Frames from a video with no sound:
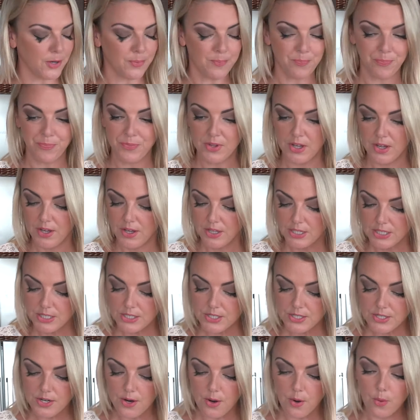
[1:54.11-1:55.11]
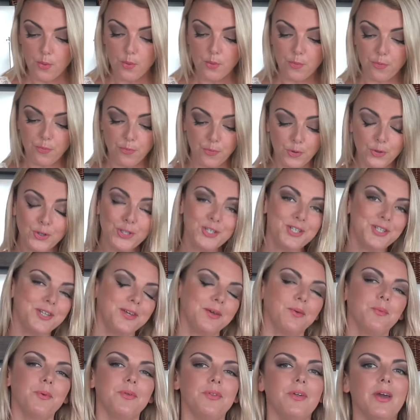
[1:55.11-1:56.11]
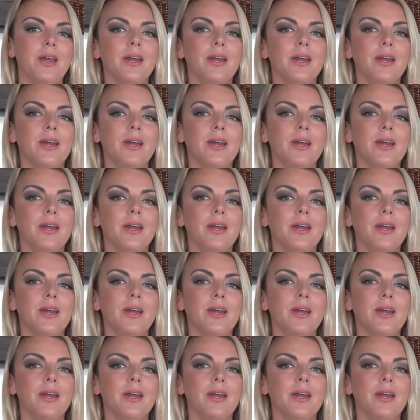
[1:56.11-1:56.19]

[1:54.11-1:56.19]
So first thing with